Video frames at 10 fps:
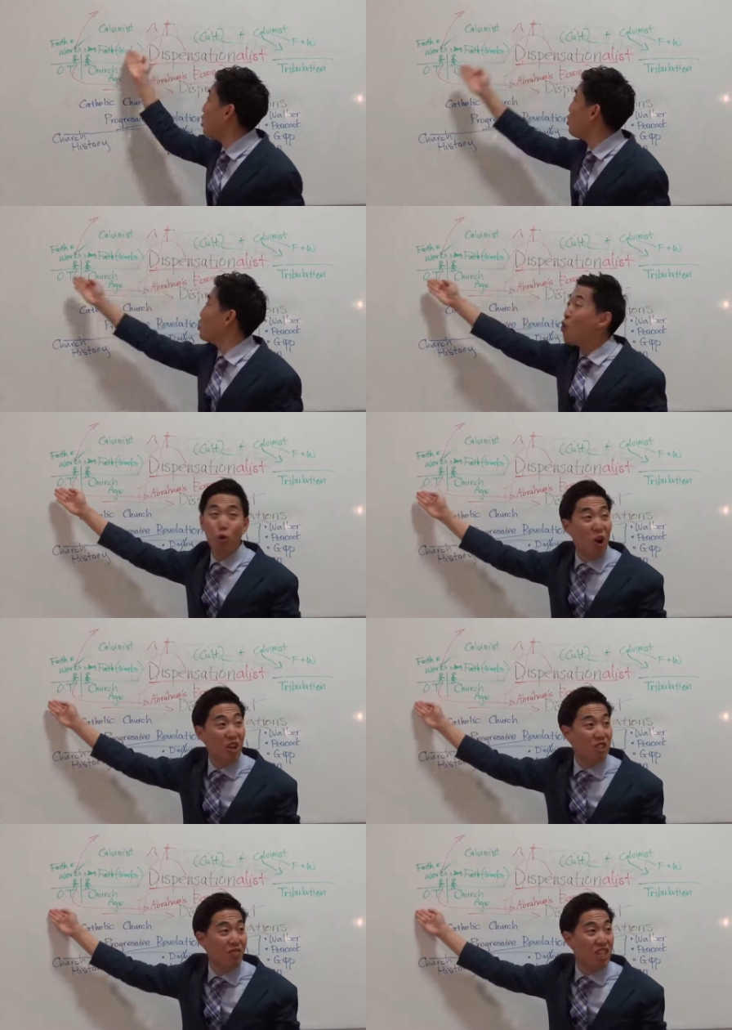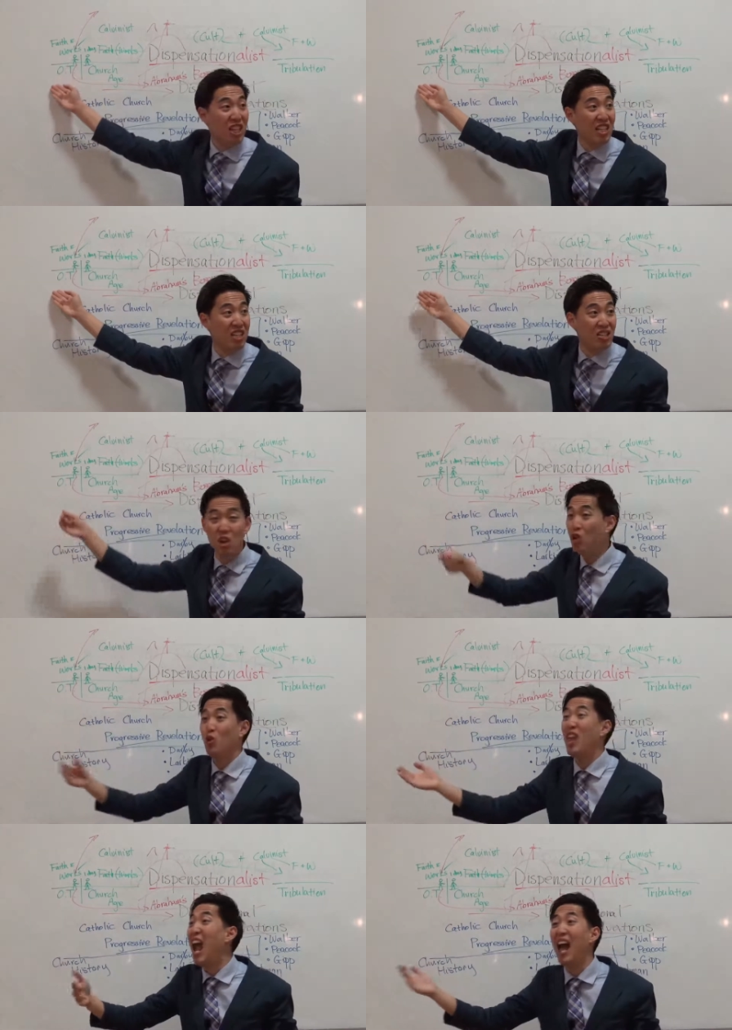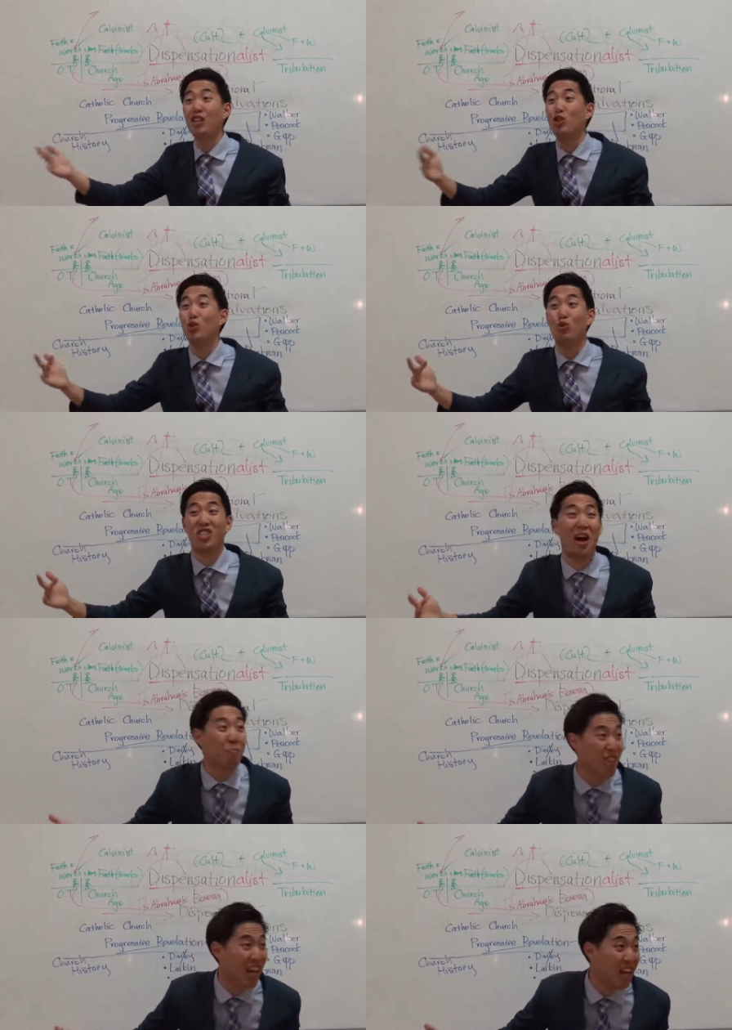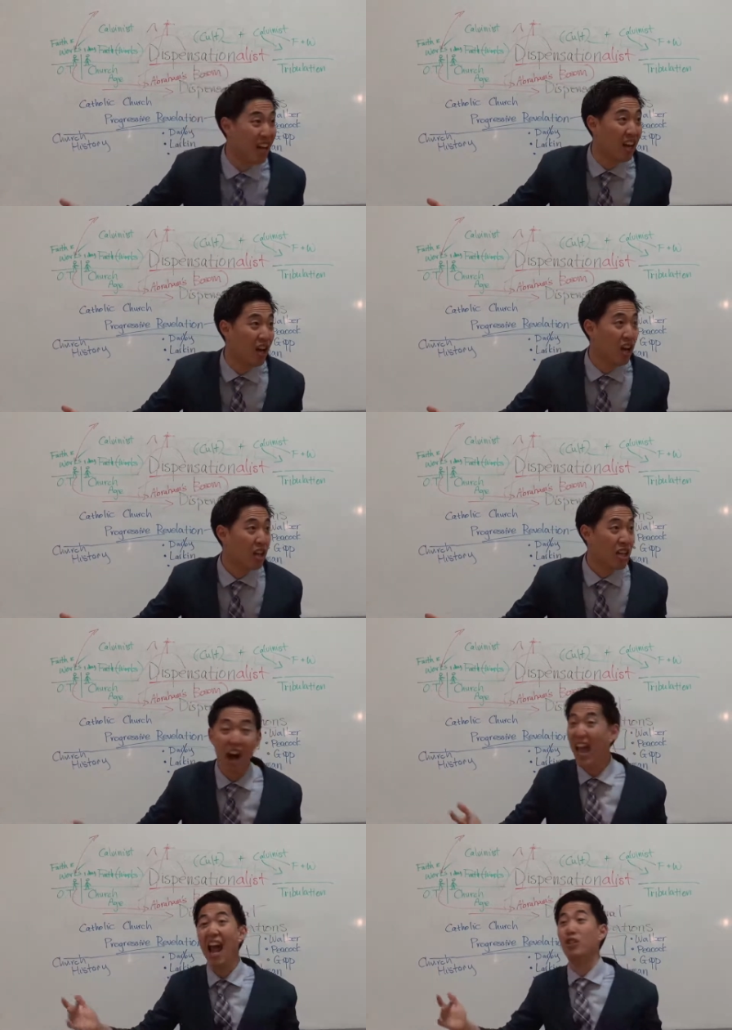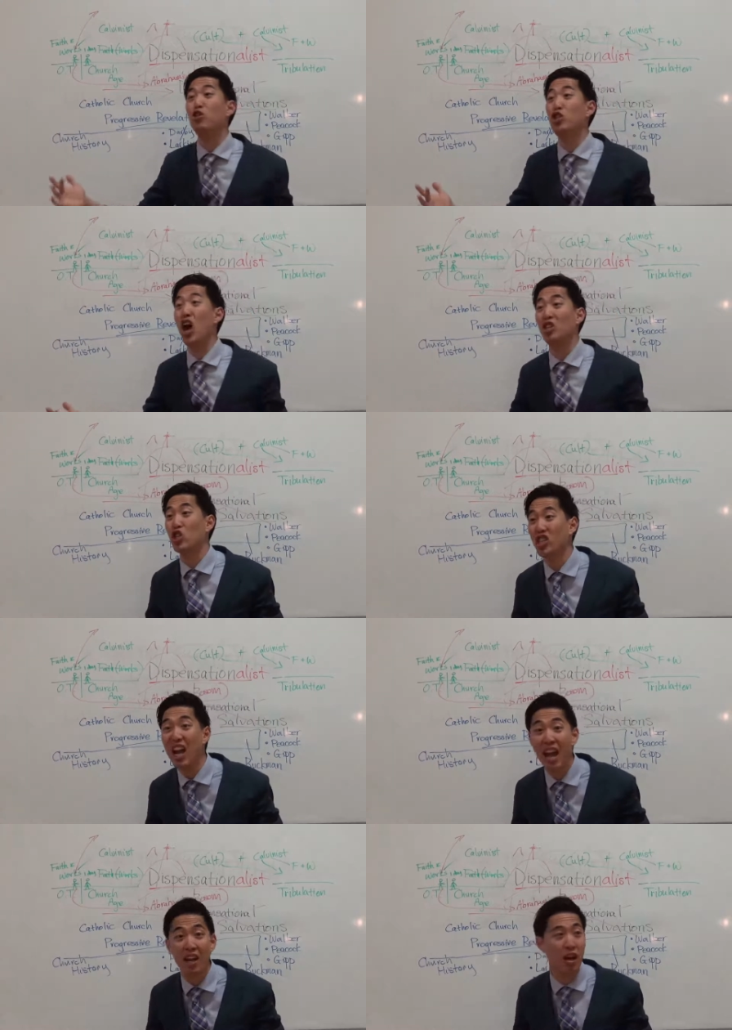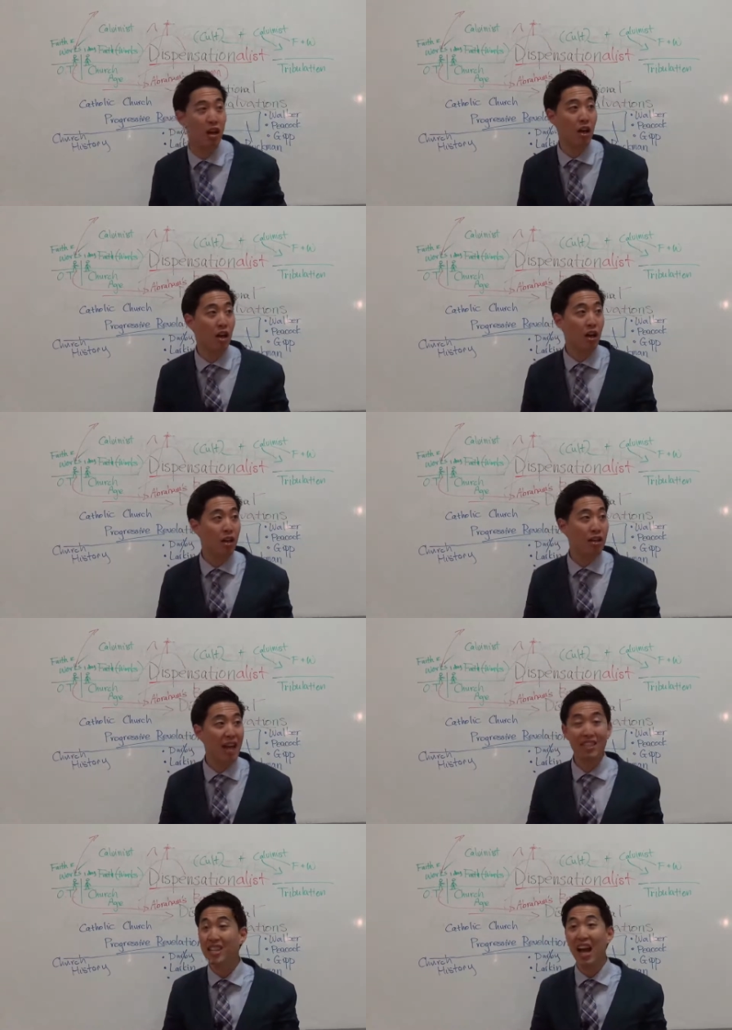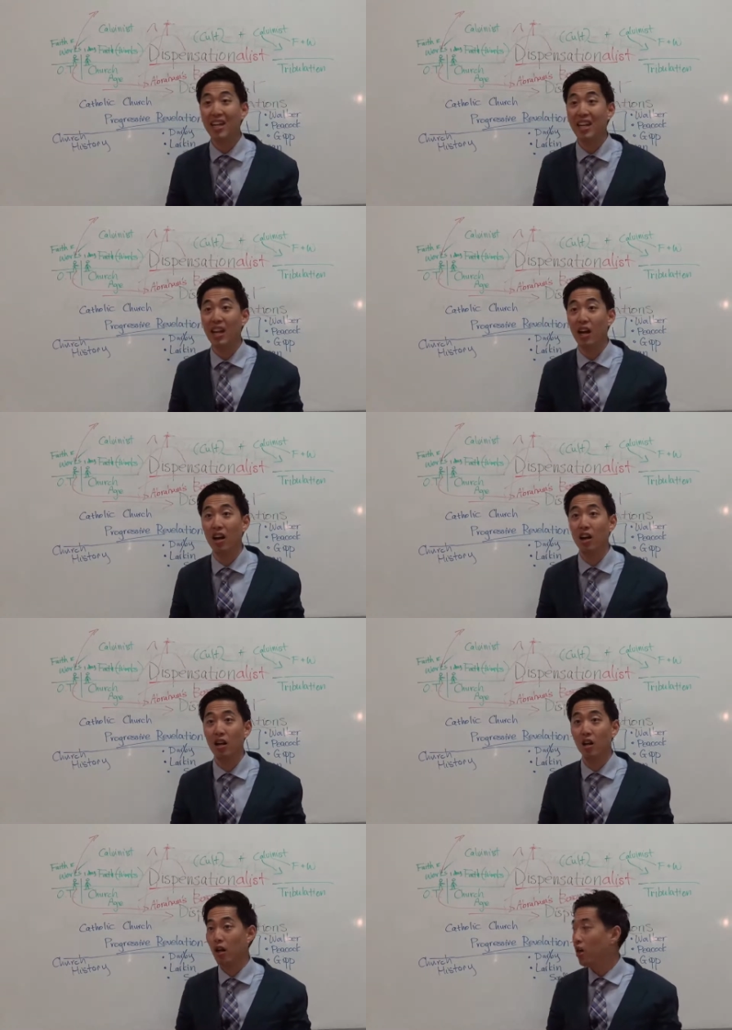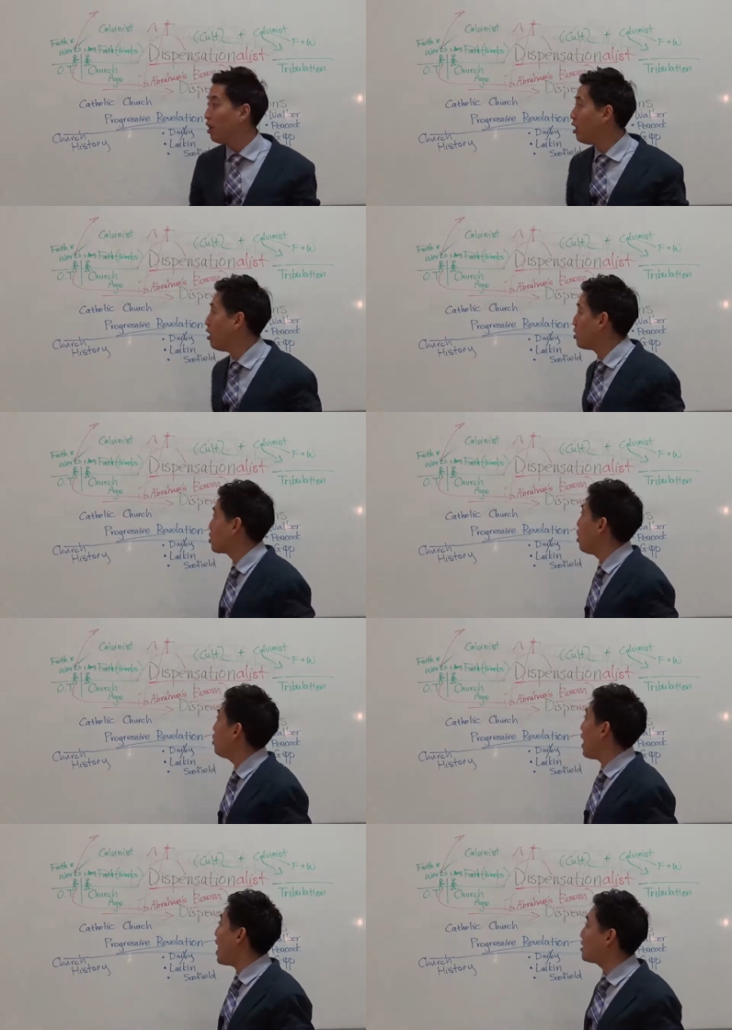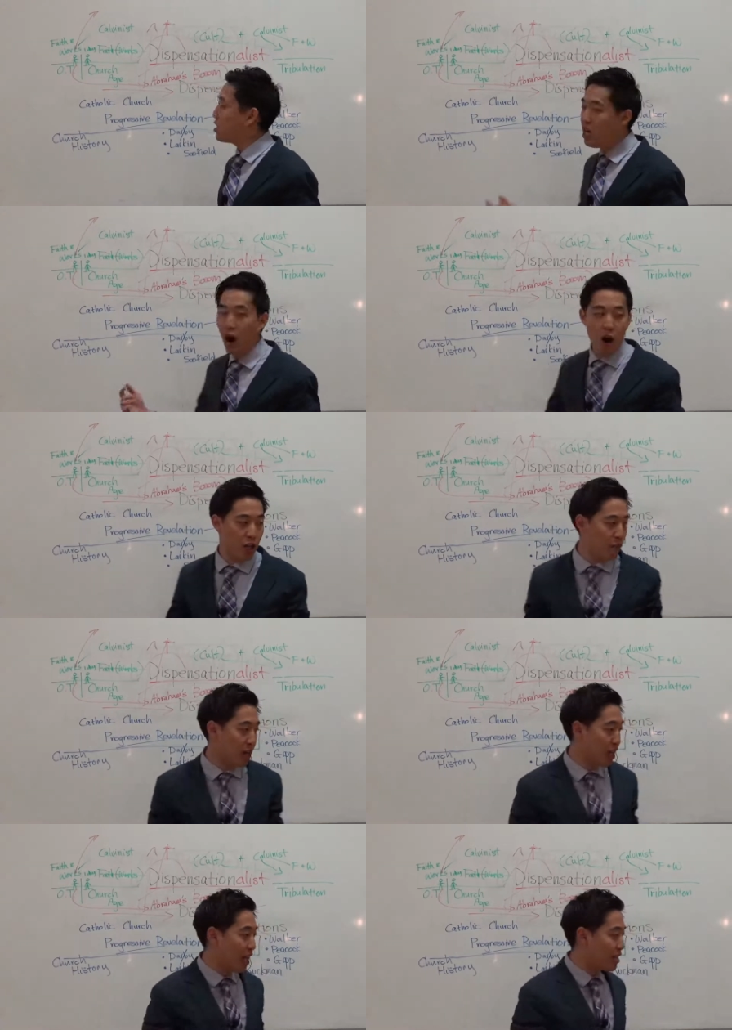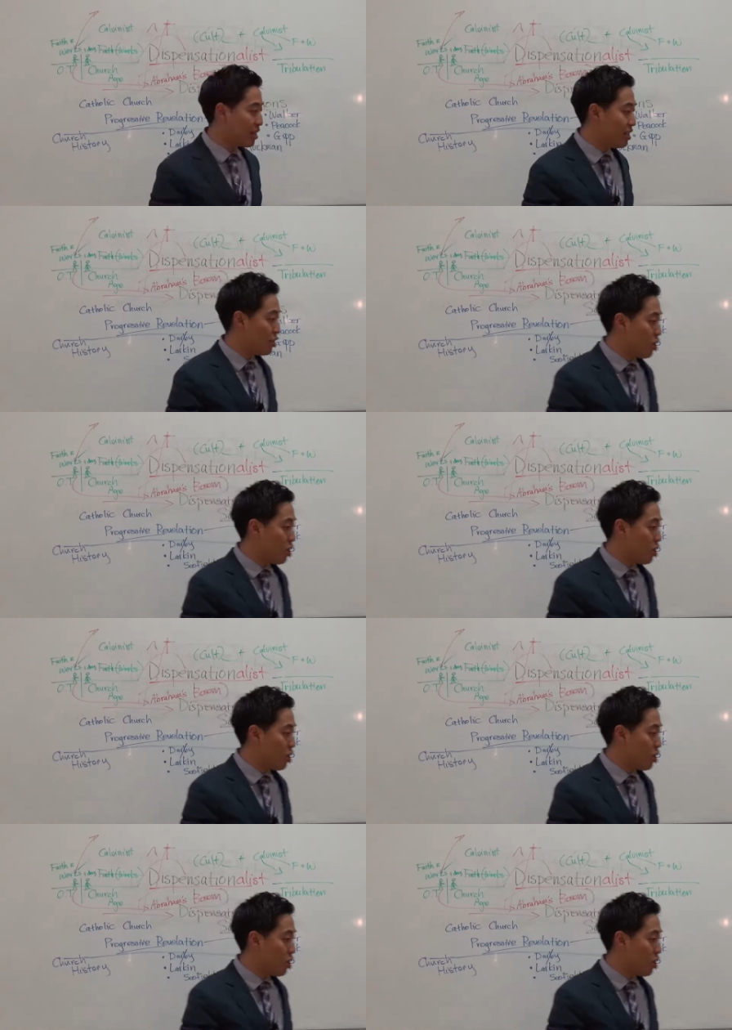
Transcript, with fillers: there was no cross of Jesus. So they had to do something. God had to judge sin. That's the idea. So that's the argument against these